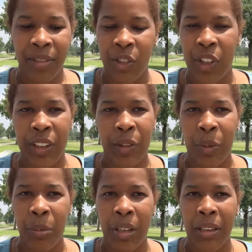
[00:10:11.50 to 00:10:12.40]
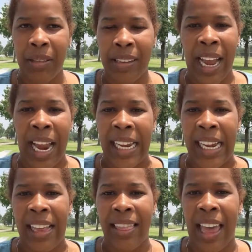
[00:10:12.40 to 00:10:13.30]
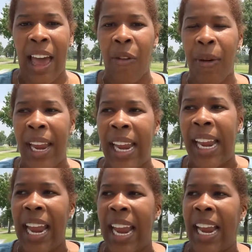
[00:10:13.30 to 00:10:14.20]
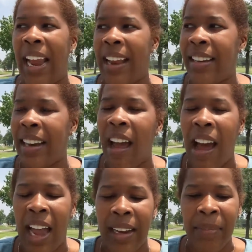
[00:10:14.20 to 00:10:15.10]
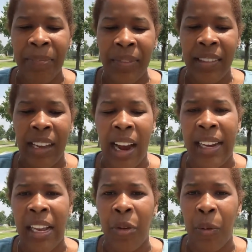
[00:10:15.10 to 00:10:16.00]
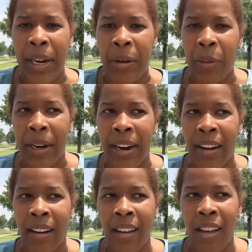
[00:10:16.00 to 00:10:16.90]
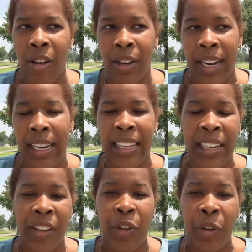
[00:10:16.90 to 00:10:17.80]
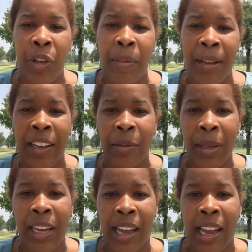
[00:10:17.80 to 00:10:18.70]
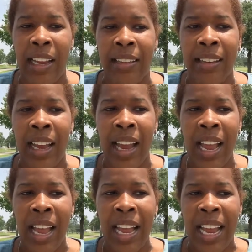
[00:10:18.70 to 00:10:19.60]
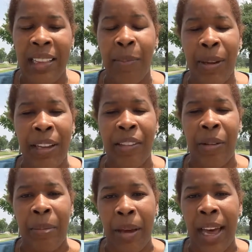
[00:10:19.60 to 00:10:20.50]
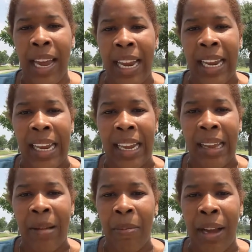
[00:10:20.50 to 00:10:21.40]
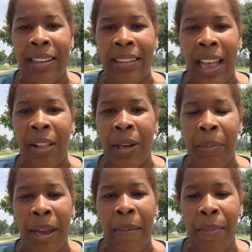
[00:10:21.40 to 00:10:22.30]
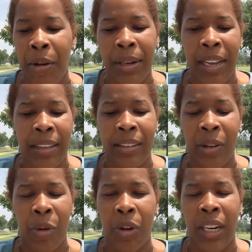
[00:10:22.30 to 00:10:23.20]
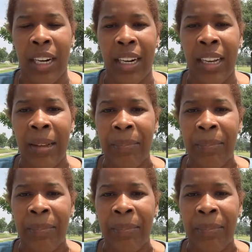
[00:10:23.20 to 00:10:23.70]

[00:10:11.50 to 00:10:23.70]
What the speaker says: just tying it that way and not tying it in a way where, okay, they need to do their best because it depends on my salary, my bonus, or